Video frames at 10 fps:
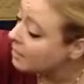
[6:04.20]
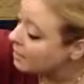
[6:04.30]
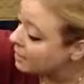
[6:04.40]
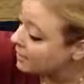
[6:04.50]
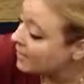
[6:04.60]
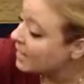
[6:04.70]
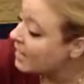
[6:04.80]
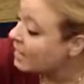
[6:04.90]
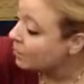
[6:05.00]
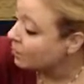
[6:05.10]
that
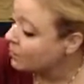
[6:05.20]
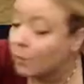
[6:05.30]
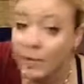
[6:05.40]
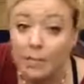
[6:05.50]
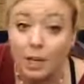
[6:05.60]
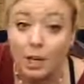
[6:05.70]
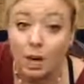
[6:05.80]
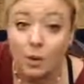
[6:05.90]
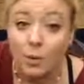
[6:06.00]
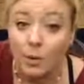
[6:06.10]
he was going to
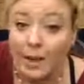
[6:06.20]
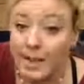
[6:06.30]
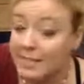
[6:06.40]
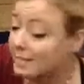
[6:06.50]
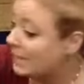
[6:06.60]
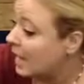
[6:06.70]
go inside.